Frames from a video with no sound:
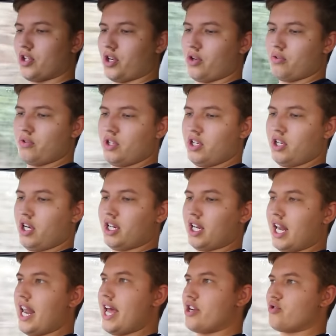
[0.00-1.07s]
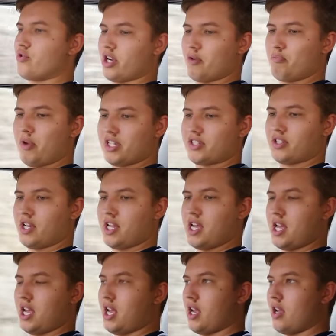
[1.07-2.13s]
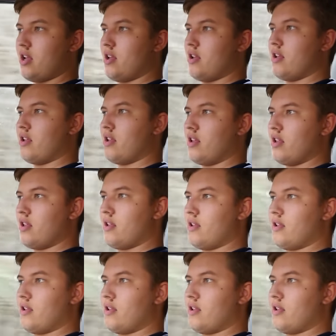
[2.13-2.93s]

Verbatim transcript: to get me and my girlfriend home from holiday in Wales